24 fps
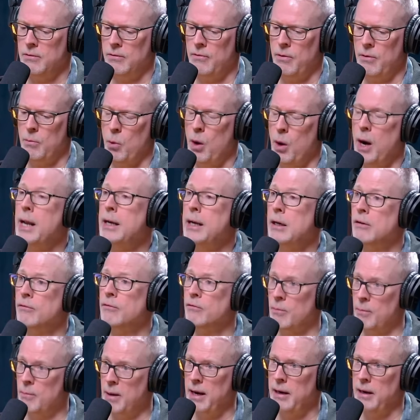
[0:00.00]
From what I hear
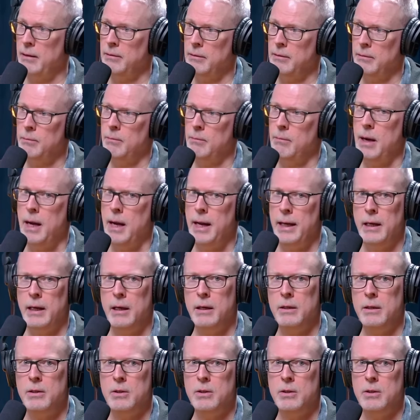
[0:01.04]
from my